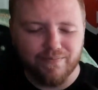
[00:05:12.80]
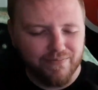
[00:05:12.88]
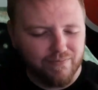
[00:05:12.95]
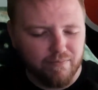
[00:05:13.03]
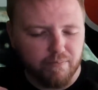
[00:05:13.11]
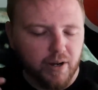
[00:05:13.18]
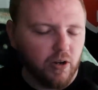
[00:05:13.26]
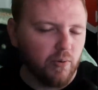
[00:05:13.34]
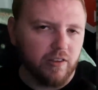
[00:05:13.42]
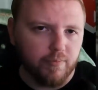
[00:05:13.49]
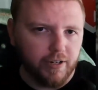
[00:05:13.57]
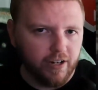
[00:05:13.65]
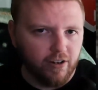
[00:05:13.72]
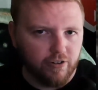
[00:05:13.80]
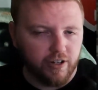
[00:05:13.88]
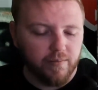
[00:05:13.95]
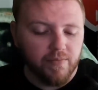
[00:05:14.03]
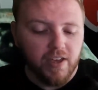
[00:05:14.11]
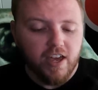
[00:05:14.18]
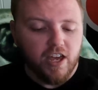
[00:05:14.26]
bear with me here, okay?
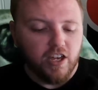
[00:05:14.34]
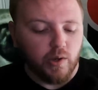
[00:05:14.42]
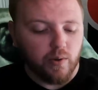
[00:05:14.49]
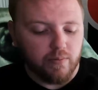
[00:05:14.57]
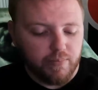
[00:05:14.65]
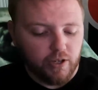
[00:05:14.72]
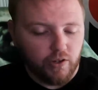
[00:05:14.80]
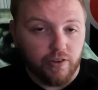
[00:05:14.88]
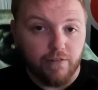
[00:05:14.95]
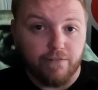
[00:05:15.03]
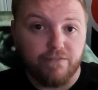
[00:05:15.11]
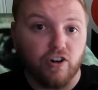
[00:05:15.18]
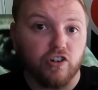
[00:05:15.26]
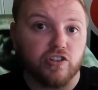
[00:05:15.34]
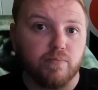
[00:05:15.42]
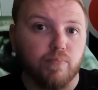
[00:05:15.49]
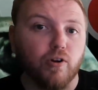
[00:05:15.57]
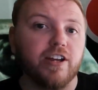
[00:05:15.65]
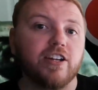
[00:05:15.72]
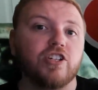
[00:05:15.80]
You would build the first
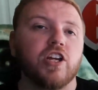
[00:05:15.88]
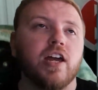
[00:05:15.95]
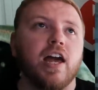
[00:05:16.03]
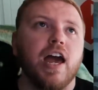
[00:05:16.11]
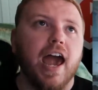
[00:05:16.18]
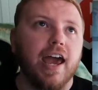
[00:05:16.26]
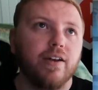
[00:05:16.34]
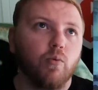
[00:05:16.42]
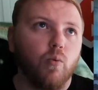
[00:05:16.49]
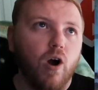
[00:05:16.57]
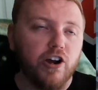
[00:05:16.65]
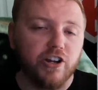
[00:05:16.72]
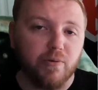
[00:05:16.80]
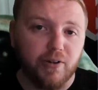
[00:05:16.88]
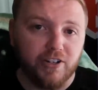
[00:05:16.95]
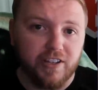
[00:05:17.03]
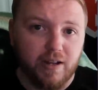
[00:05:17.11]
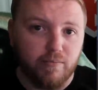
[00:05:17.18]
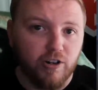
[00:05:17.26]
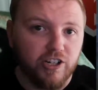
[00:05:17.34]
bridge, and while you're building
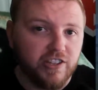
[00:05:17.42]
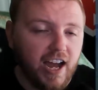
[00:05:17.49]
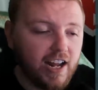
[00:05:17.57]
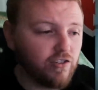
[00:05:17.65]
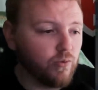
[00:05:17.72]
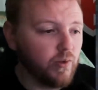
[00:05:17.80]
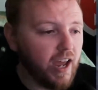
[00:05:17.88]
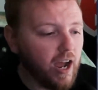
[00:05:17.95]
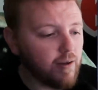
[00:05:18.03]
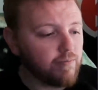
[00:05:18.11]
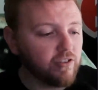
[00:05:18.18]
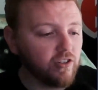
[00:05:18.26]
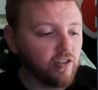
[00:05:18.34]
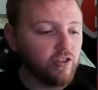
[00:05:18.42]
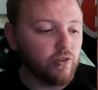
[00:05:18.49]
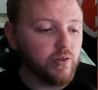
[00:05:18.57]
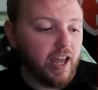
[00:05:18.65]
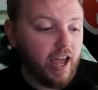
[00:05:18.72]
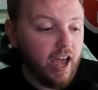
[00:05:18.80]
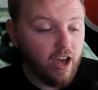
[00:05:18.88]
that bridge, that's when
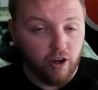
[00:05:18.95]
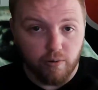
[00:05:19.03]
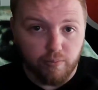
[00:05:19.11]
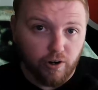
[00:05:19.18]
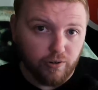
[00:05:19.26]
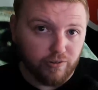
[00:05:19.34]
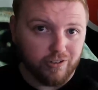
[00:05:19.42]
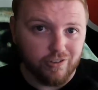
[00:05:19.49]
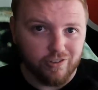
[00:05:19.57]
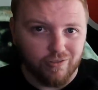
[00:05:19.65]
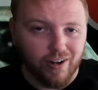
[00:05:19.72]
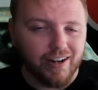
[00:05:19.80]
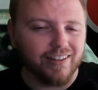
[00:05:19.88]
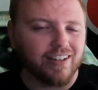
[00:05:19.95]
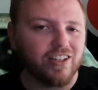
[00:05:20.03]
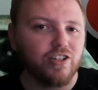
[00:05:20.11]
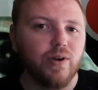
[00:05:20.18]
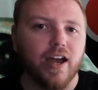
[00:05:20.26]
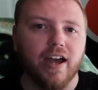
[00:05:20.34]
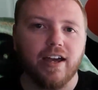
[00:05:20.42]
absolute hell broke loose, right? Like
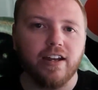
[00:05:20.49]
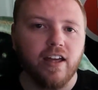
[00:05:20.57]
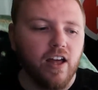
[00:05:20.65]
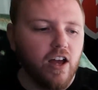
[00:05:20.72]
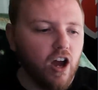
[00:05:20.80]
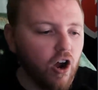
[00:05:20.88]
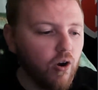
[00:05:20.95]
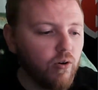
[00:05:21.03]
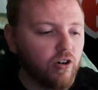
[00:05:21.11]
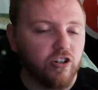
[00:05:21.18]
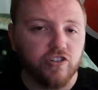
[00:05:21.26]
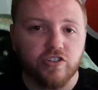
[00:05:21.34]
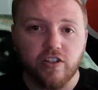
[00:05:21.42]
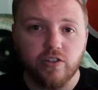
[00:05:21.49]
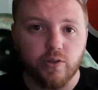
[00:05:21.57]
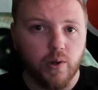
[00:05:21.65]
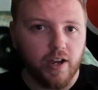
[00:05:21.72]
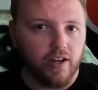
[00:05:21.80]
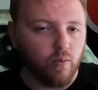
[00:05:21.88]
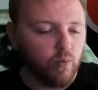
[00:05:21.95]
you had ogres, you
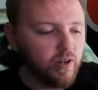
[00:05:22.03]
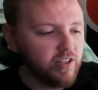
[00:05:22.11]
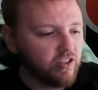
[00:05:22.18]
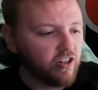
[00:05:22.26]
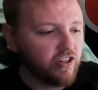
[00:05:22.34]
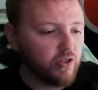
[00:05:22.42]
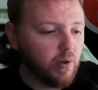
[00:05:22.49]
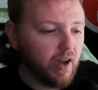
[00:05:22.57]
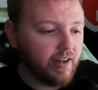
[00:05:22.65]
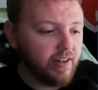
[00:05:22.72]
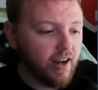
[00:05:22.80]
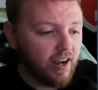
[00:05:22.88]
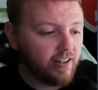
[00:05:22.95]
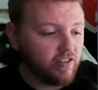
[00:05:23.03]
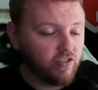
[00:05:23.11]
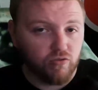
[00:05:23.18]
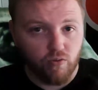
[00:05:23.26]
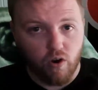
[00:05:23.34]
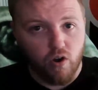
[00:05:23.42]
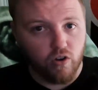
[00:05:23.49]
had wizards, you had knights,
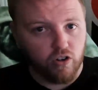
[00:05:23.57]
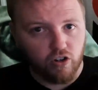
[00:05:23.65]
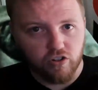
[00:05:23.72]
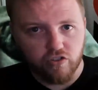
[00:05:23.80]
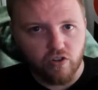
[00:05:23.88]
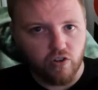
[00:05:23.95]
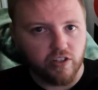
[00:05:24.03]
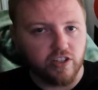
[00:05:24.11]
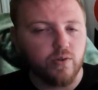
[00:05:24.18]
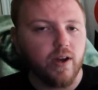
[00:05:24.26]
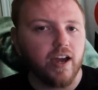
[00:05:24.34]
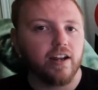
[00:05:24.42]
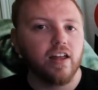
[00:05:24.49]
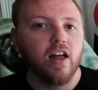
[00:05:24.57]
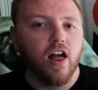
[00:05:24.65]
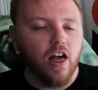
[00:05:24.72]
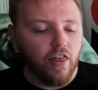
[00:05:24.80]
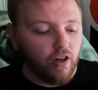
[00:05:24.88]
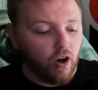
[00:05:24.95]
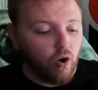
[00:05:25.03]
thrall, curse thrall, like you had
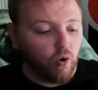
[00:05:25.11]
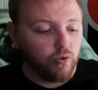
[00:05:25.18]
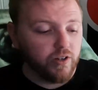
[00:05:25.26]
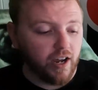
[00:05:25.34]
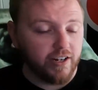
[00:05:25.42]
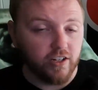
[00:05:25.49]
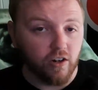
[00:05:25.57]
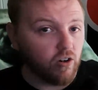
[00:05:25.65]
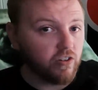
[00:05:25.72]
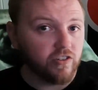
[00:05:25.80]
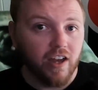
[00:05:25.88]
the whole 9 yards